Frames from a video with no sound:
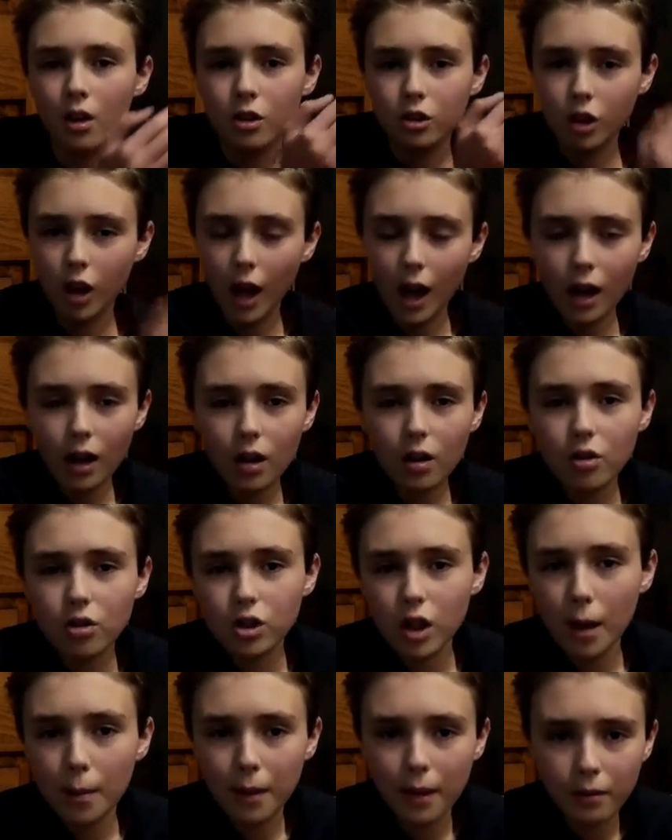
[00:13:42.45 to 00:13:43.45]
So, how do you
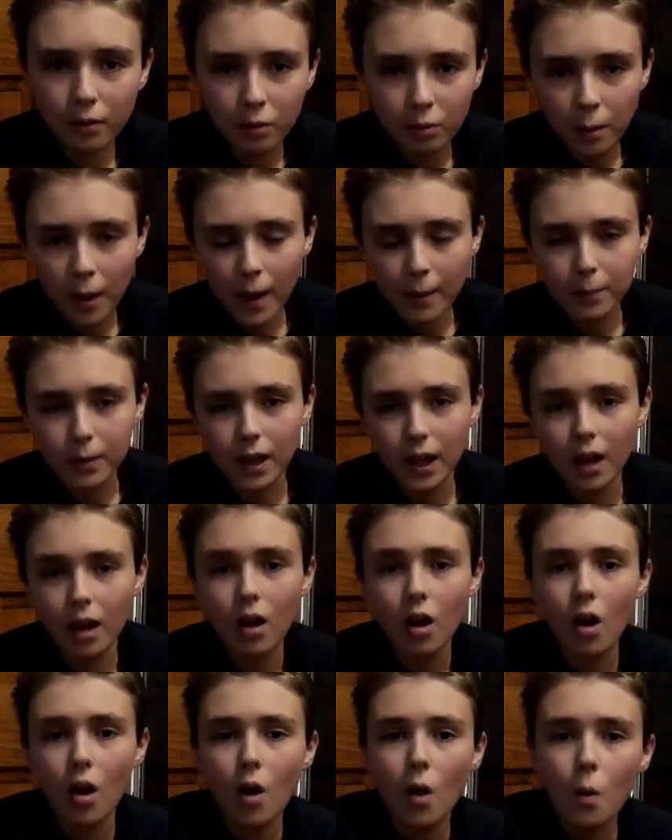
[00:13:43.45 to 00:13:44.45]
stop that from happening?
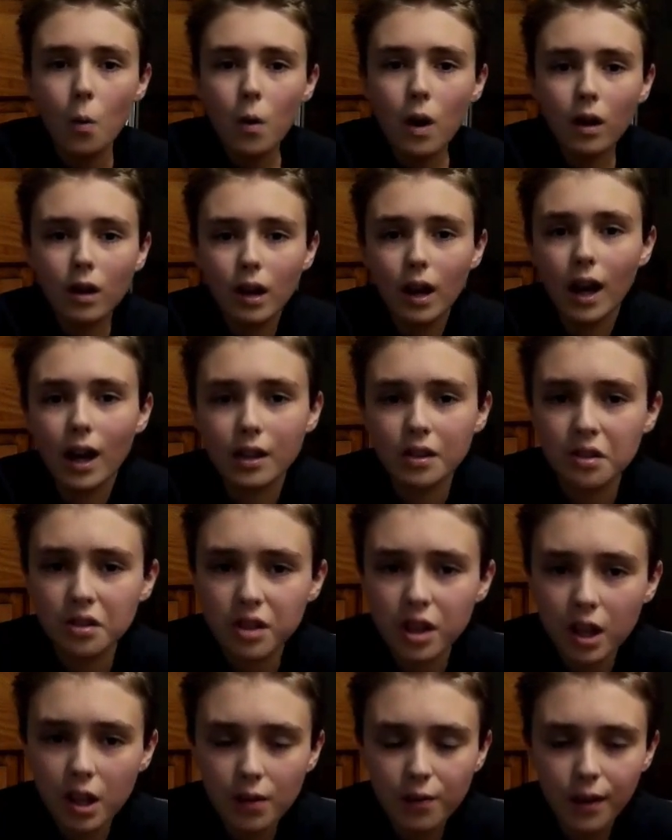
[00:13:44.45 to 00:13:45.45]
Well, as you
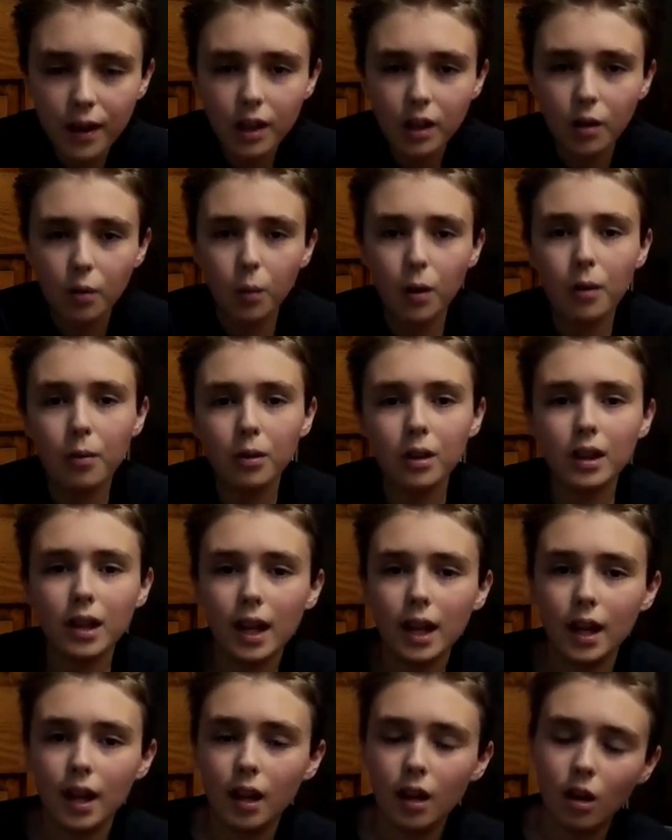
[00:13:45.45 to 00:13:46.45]
see in the video, we were
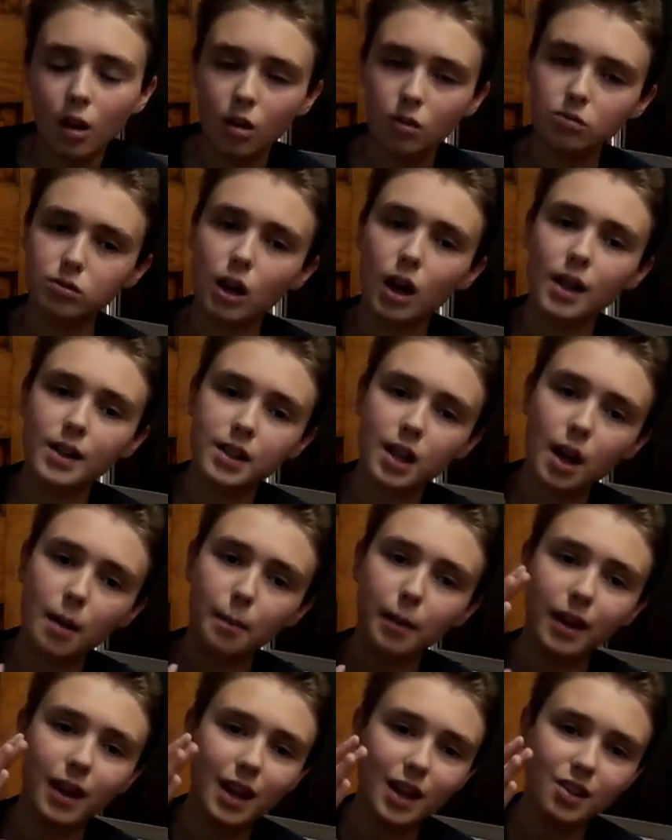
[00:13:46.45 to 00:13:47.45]
leaning our rods up
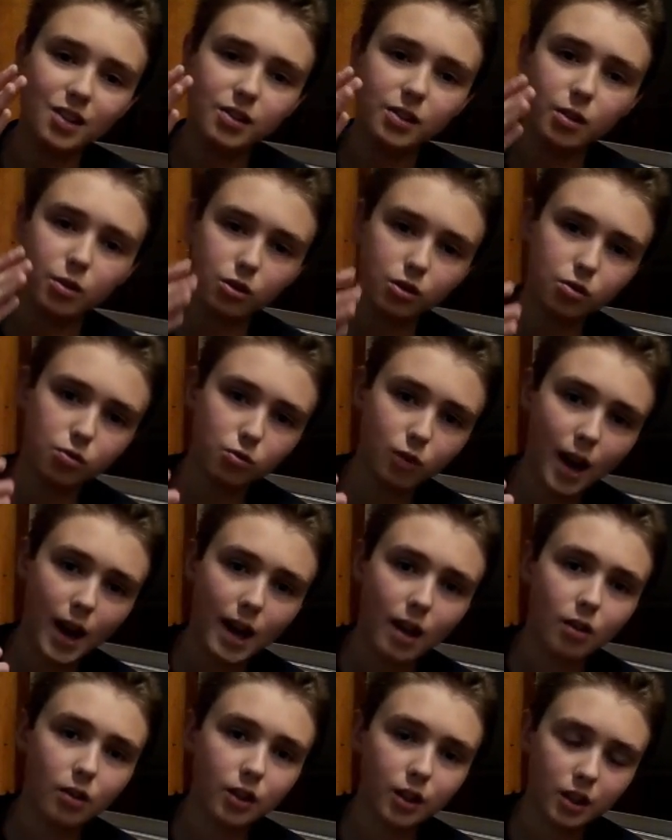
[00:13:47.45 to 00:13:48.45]
against this
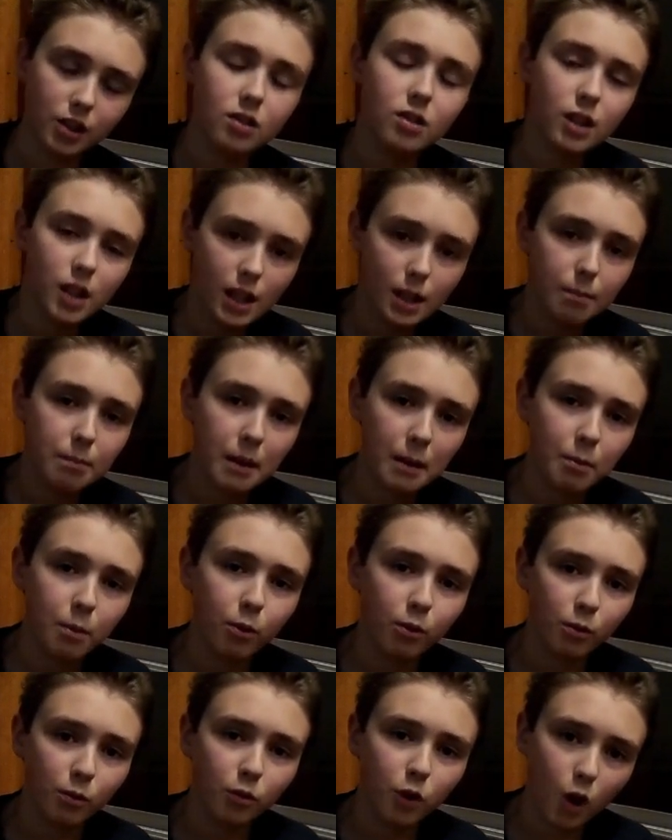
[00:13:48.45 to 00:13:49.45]
rail to keep people
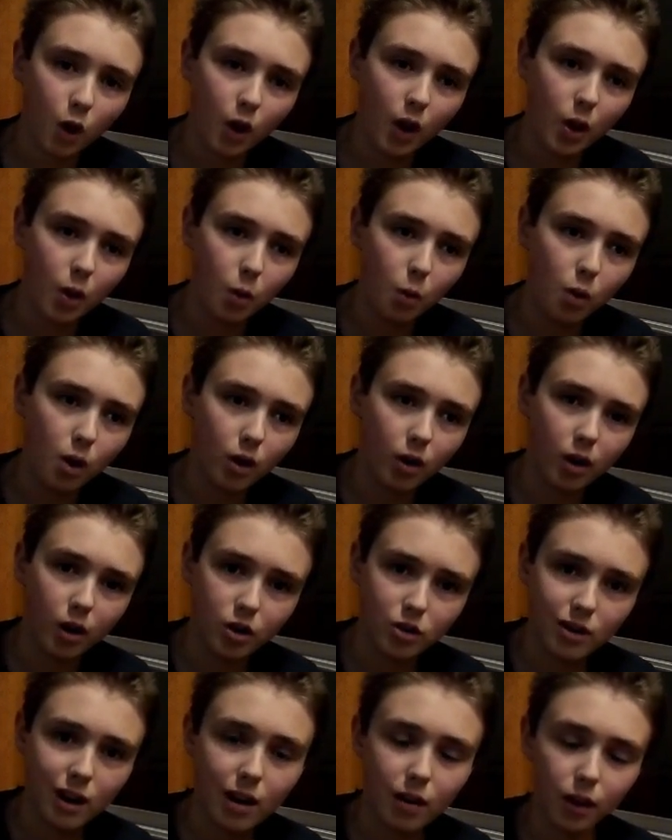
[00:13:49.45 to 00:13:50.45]
from falling in the water and
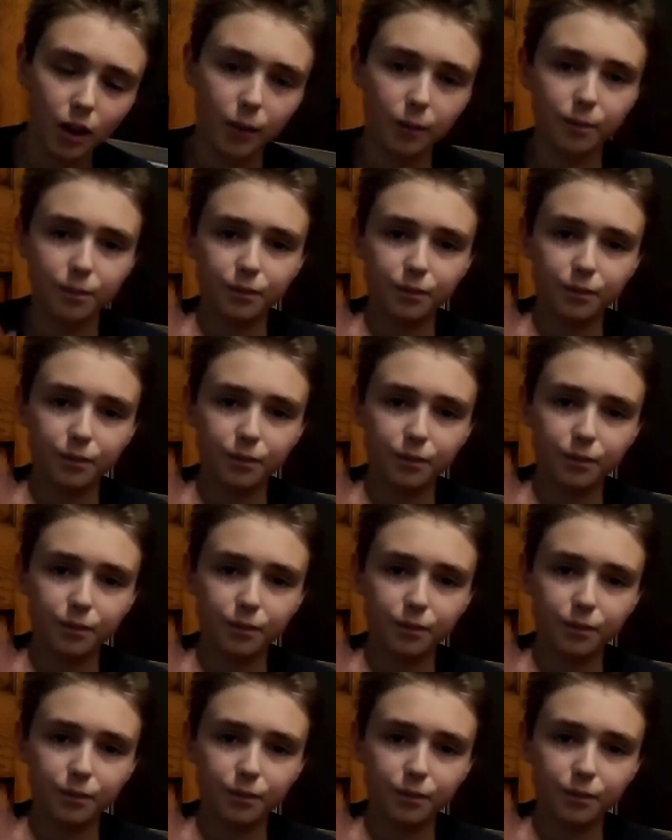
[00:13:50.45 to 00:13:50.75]
drowning.